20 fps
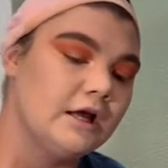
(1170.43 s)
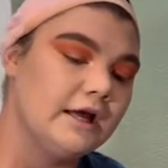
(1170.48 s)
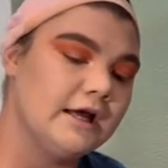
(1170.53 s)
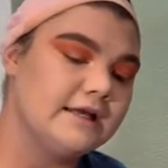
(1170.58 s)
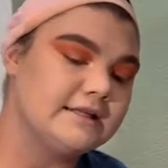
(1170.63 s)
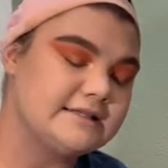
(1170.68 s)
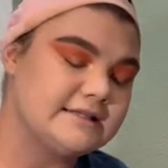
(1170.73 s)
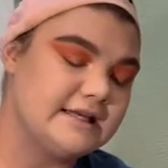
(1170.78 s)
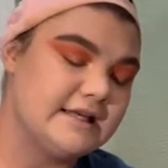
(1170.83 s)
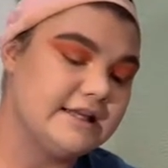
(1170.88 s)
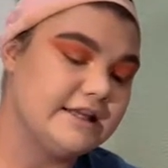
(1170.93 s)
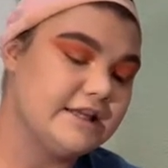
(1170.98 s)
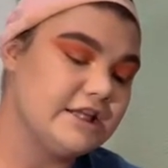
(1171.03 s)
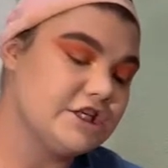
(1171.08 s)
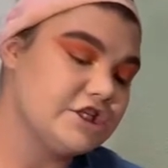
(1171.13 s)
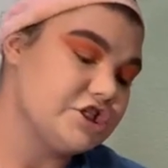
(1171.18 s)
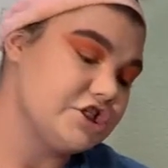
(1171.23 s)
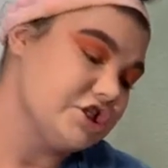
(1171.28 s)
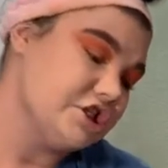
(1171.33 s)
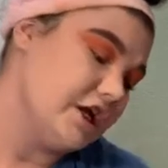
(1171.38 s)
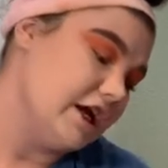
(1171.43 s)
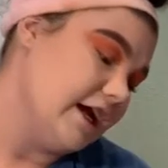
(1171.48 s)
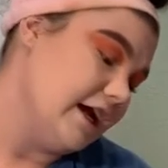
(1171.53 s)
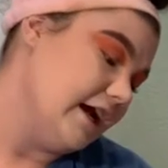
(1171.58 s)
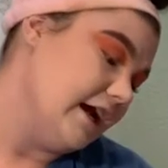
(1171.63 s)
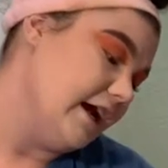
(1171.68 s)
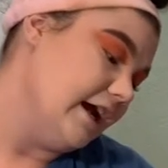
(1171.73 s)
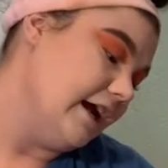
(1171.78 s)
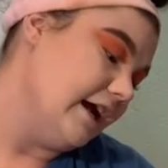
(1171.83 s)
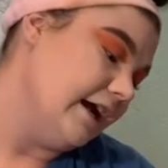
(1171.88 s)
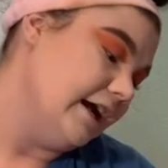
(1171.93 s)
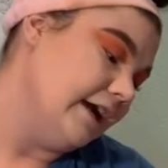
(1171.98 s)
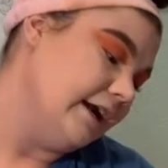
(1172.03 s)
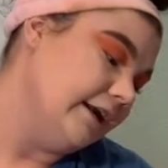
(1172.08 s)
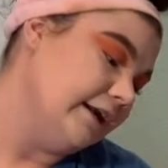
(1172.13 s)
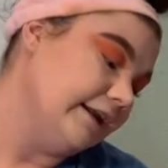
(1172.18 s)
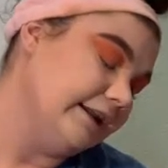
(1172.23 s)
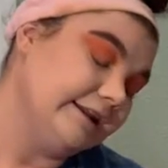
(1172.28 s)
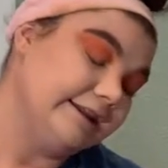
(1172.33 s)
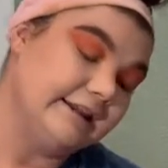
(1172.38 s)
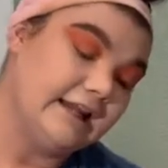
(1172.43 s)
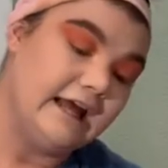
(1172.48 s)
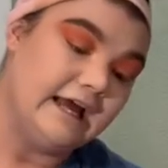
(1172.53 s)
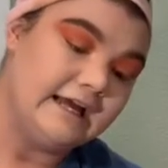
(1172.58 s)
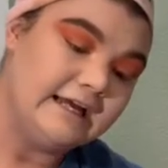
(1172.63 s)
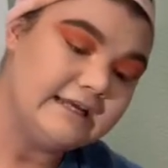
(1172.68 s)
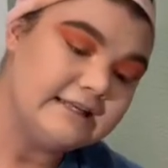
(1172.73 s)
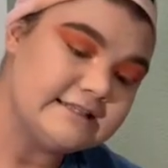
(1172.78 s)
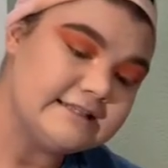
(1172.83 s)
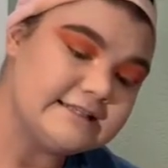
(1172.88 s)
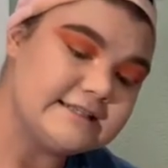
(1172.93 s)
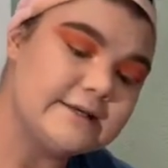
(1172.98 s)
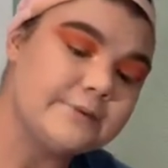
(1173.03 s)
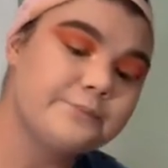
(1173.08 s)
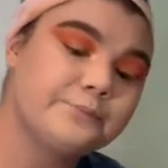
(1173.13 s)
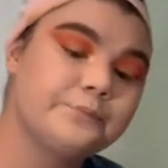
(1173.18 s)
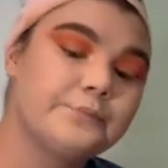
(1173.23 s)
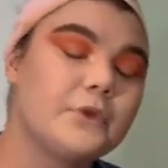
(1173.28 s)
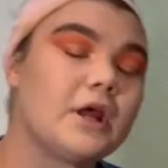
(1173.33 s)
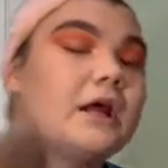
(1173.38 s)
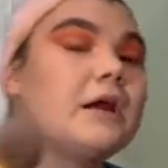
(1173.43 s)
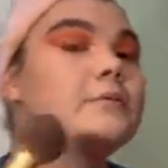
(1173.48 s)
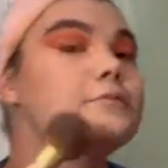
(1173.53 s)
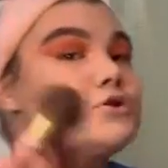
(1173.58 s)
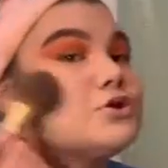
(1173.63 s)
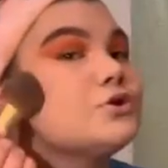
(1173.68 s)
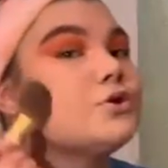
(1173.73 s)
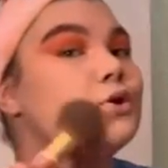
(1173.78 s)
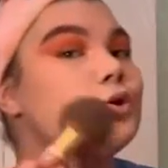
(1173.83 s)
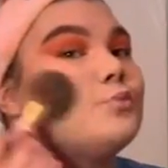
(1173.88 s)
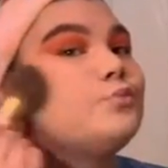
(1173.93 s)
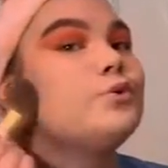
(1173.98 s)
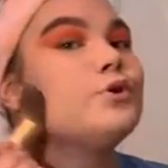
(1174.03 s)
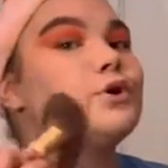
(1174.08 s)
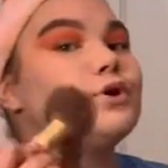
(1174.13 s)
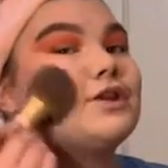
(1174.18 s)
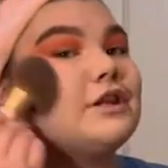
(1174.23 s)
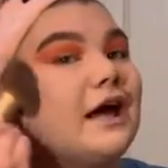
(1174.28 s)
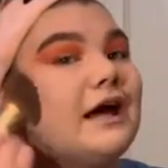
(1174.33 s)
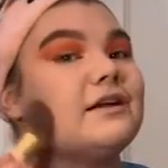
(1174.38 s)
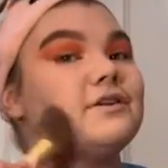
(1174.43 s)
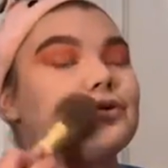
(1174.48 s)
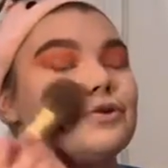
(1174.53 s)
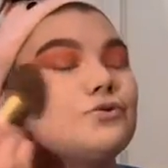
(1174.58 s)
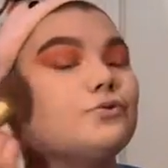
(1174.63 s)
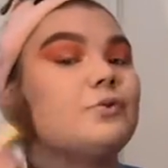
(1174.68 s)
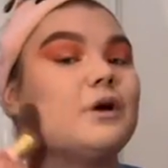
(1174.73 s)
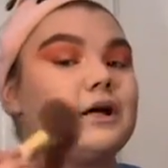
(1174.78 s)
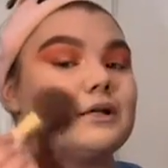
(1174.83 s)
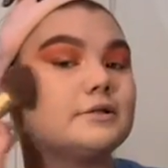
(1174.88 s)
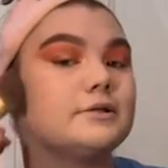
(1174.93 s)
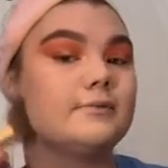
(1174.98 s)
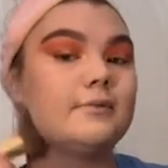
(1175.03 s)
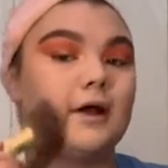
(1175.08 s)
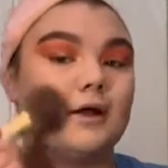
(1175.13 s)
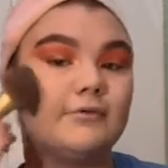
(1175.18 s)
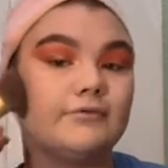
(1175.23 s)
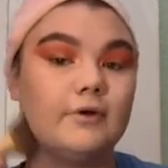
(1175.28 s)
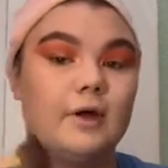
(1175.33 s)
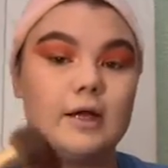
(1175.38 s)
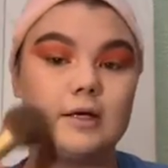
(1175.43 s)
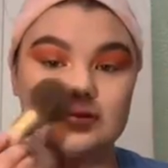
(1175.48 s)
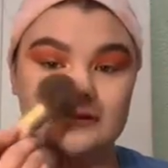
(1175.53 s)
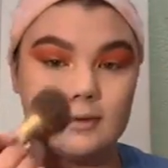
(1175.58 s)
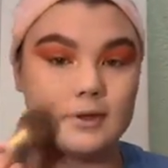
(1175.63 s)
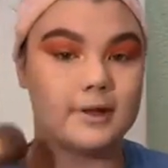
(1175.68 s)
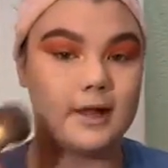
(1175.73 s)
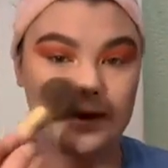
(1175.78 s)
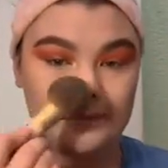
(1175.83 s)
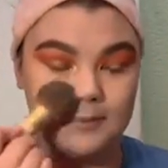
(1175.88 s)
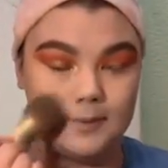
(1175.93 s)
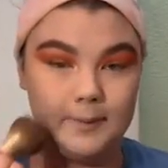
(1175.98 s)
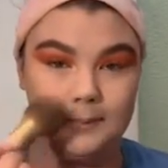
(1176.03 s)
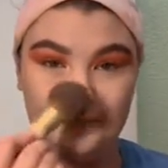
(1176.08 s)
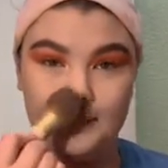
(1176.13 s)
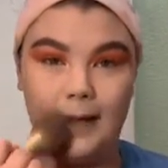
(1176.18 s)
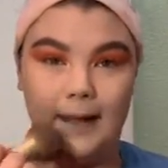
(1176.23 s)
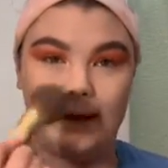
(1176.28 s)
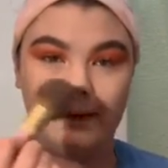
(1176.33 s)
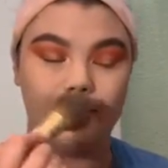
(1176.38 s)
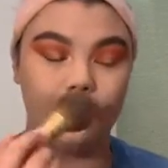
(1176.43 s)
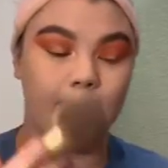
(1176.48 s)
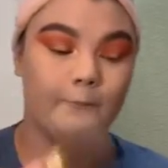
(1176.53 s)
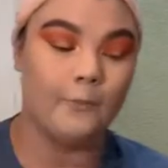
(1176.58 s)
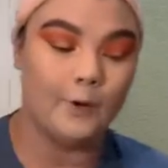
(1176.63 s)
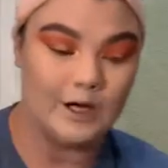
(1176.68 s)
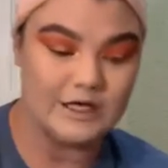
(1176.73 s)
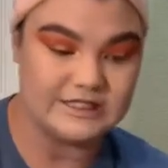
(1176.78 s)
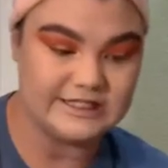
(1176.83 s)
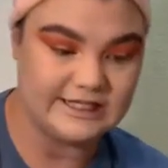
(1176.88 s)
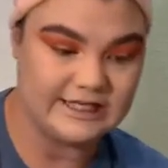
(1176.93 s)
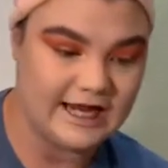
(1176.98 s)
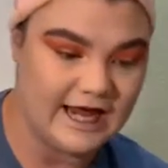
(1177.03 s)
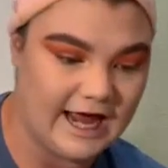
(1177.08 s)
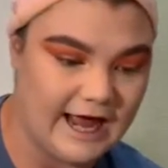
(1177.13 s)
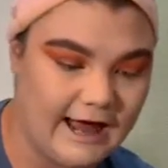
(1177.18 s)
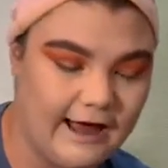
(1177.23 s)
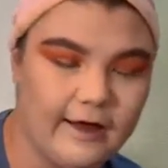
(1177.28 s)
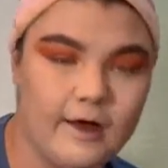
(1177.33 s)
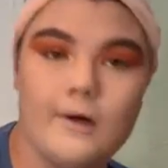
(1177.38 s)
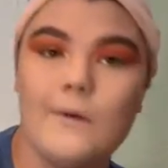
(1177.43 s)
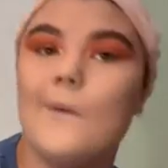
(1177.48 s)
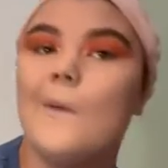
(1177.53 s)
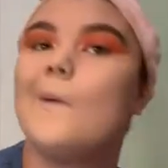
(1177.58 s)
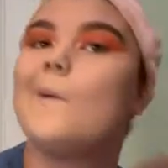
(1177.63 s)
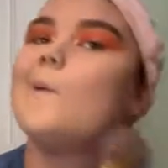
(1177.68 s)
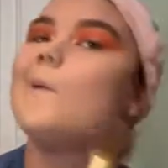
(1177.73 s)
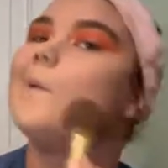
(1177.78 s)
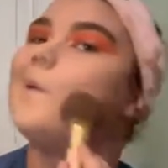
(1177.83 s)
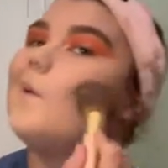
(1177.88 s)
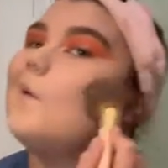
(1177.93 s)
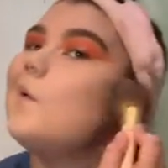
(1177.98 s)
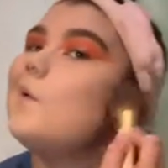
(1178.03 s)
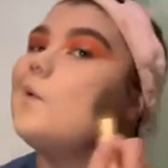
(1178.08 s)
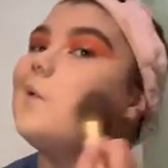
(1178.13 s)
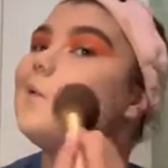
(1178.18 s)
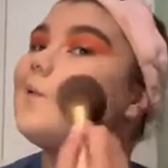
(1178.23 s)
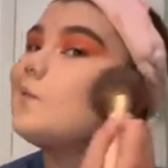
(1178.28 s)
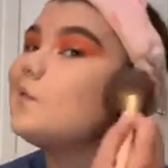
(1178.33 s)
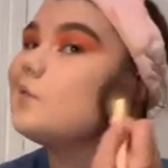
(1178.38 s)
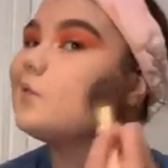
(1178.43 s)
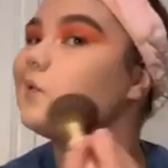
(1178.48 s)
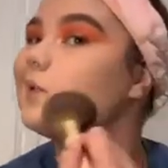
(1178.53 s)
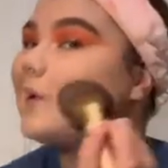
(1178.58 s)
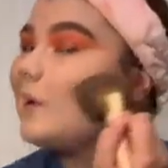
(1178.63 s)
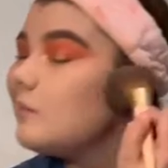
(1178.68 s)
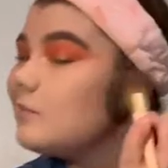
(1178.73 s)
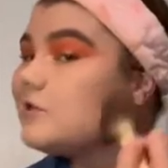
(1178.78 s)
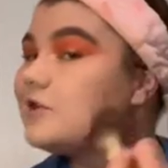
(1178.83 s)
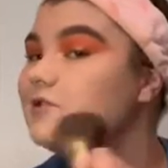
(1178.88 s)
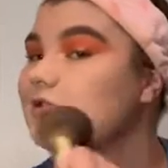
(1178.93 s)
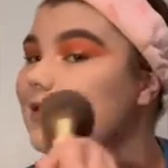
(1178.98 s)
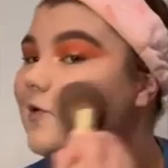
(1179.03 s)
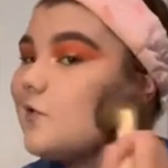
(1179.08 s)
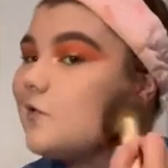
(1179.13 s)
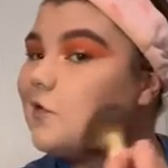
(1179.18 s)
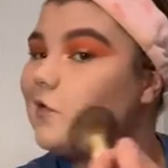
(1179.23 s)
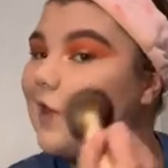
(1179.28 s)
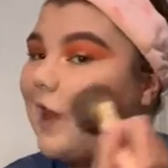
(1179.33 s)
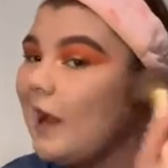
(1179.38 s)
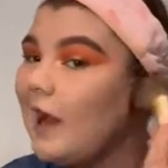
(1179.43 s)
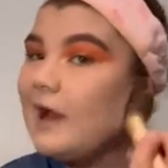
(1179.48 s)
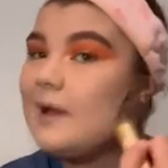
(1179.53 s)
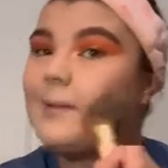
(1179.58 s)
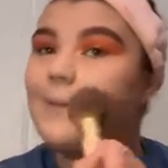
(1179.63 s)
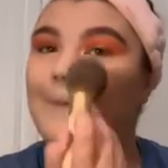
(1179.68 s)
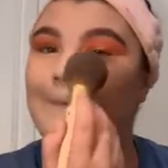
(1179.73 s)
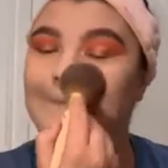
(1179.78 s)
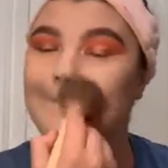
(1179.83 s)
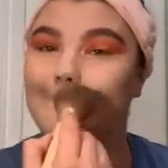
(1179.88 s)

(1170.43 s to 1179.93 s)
It's in the shade Light. And I'm just gonna put that to the rest of my face where that bake wasn't at. And then I'm just tweaking that